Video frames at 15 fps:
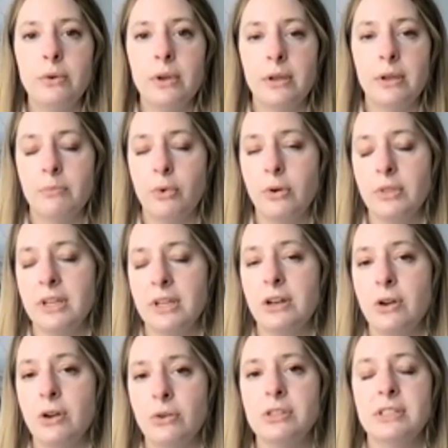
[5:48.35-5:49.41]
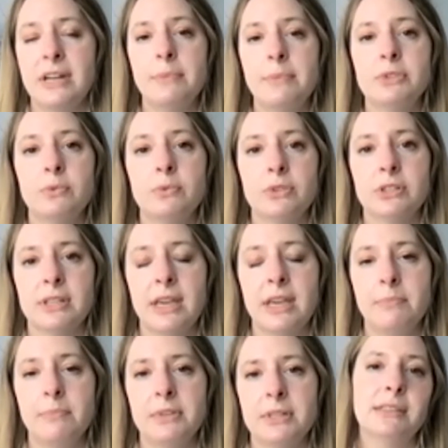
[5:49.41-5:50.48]
Importantly, no steps were
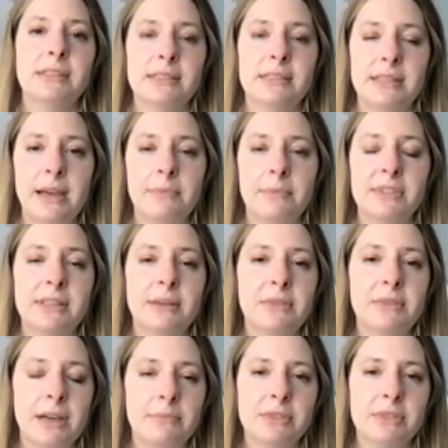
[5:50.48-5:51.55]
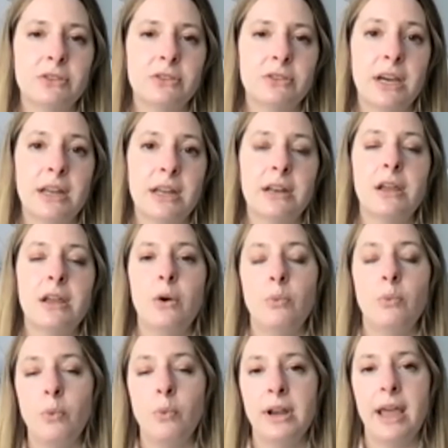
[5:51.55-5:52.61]
skipped. The steps sometimes are done
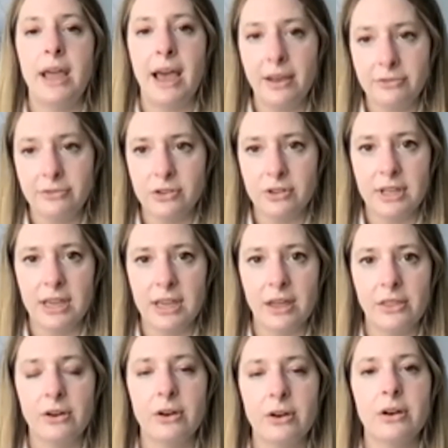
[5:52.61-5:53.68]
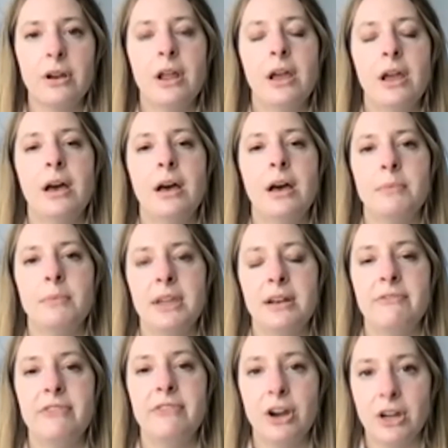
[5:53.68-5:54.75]
one after the other in a
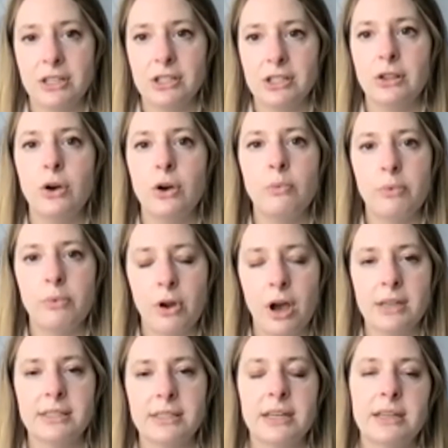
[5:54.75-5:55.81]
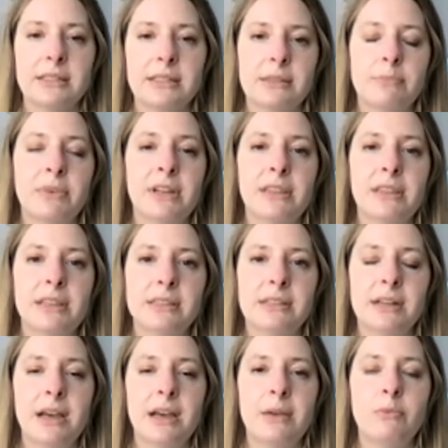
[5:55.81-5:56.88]
very slow process. But at this
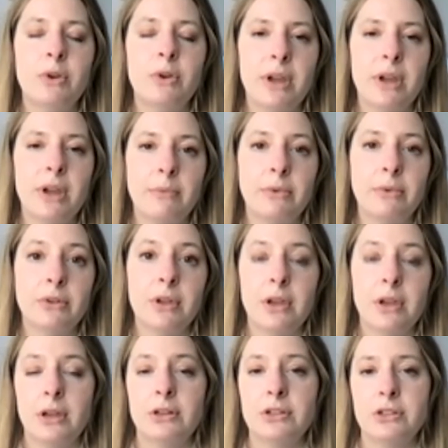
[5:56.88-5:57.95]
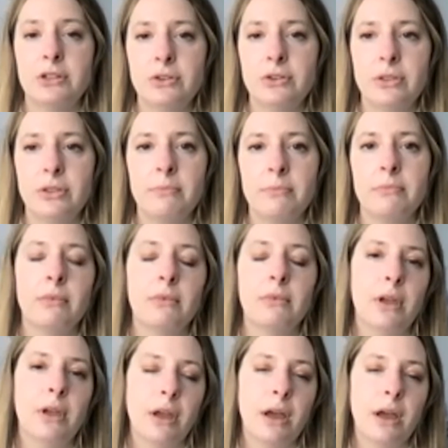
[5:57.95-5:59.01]
time, we were able to do them
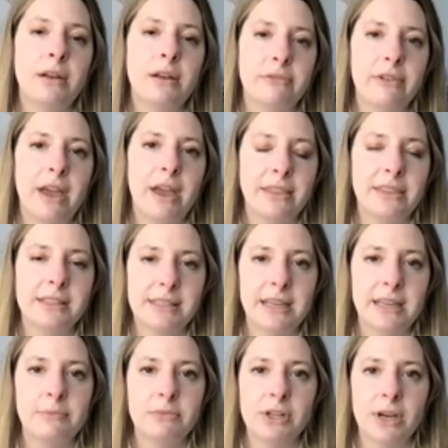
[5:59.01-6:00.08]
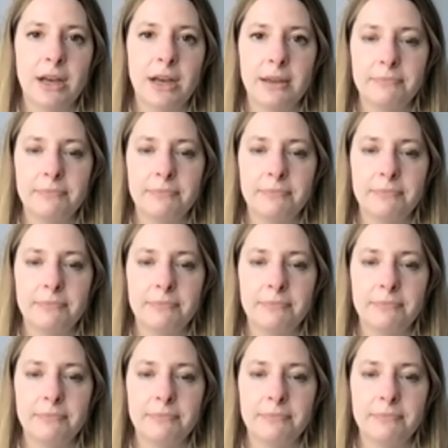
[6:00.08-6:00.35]
kind of at the same time.